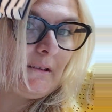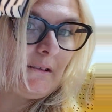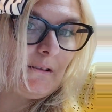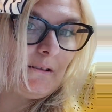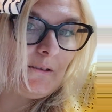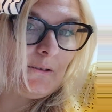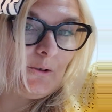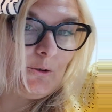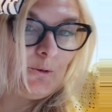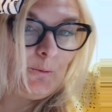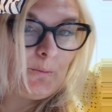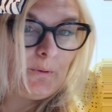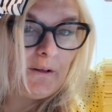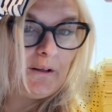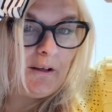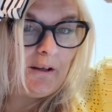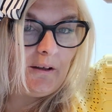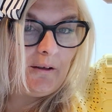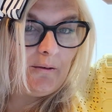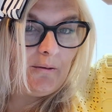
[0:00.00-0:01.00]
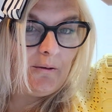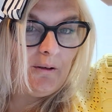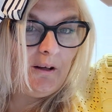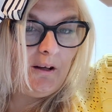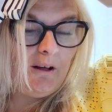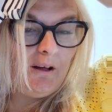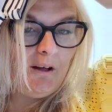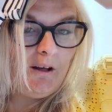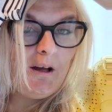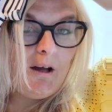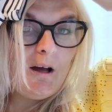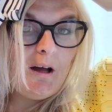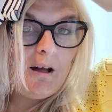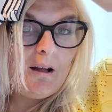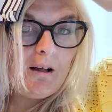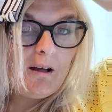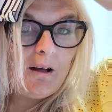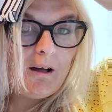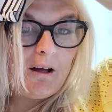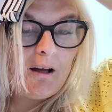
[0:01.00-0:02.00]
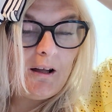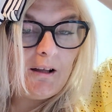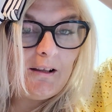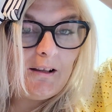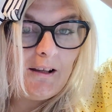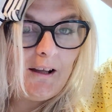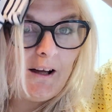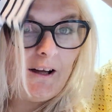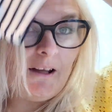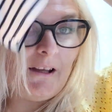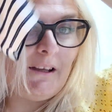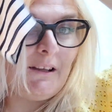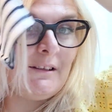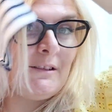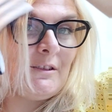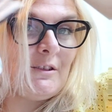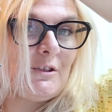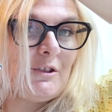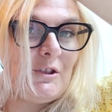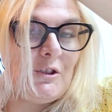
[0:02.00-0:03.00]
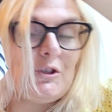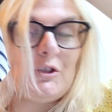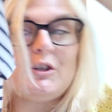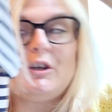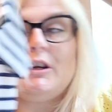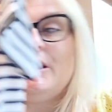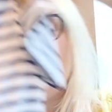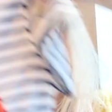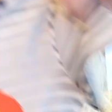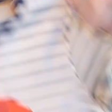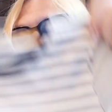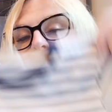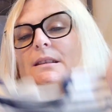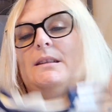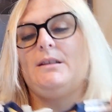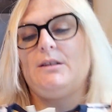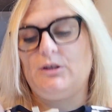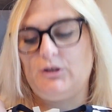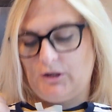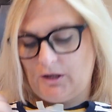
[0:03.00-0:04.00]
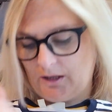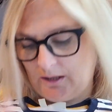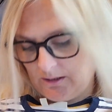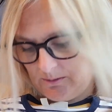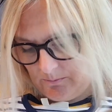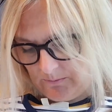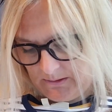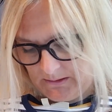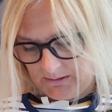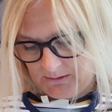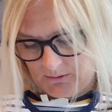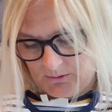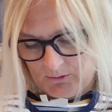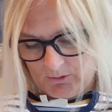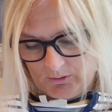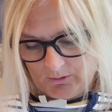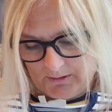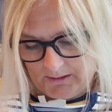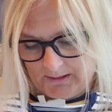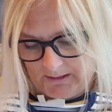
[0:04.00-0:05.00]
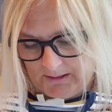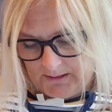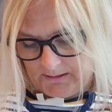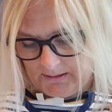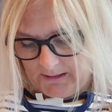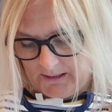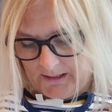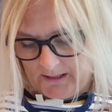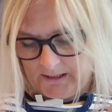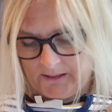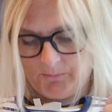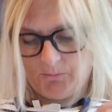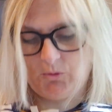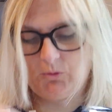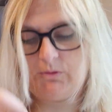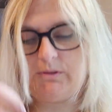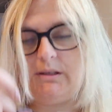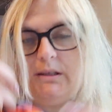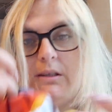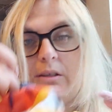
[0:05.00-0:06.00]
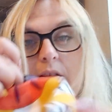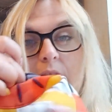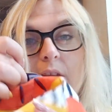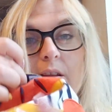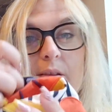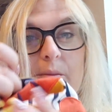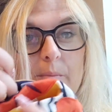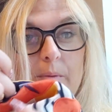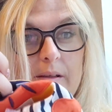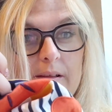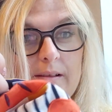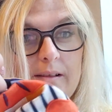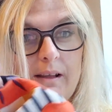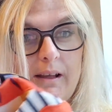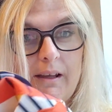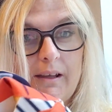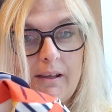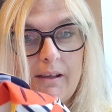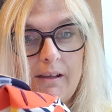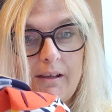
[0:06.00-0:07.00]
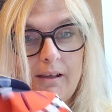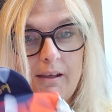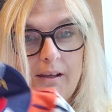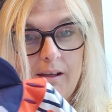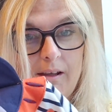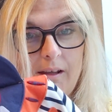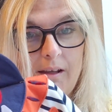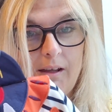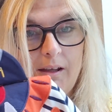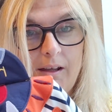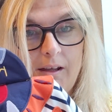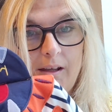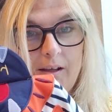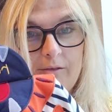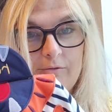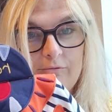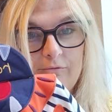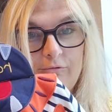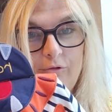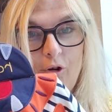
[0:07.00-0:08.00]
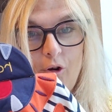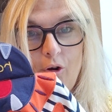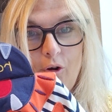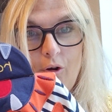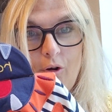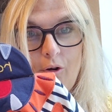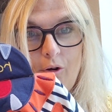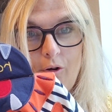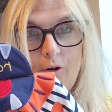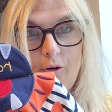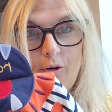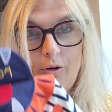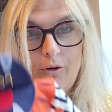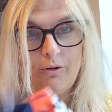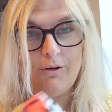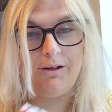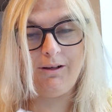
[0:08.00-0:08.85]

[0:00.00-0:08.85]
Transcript: is super cute. Uh, lion stripy t-shirt. We did not need any more t-shirts, but it's like raw,